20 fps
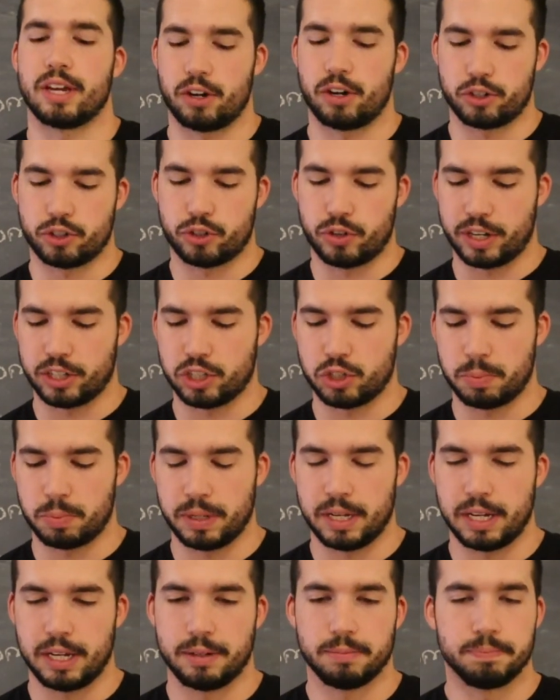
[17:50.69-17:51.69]
and our strength
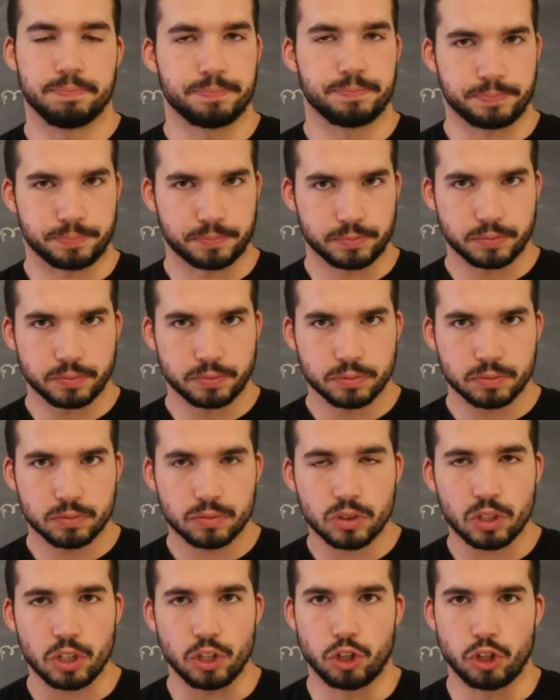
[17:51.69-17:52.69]
speed
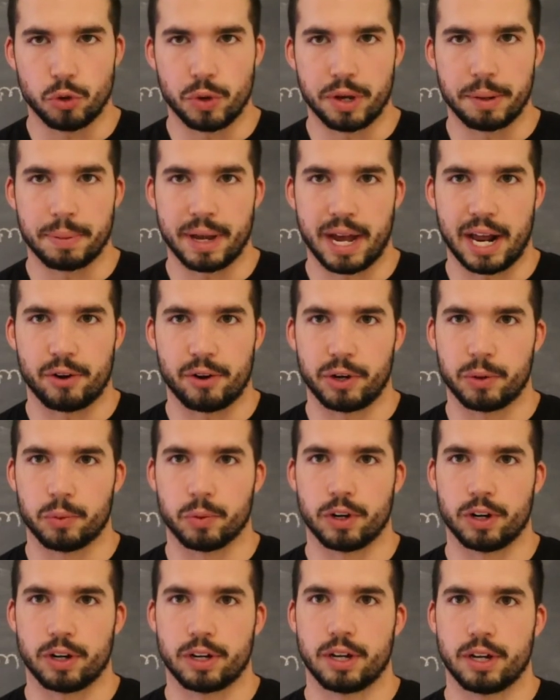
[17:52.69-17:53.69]
doing battery
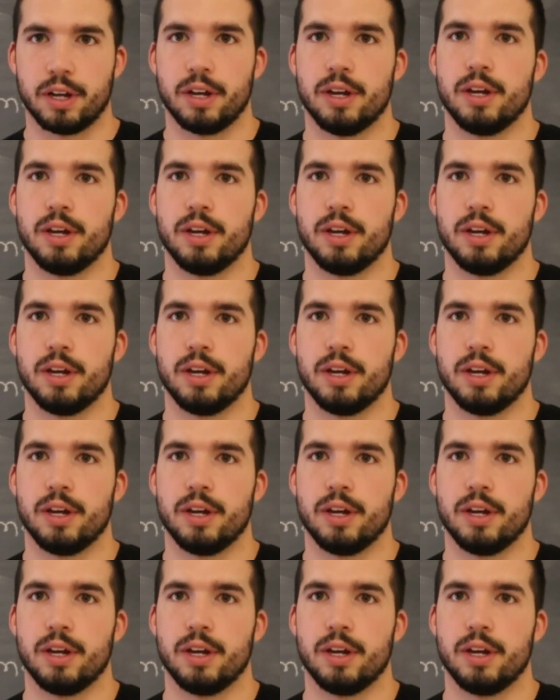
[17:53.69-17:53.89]
work,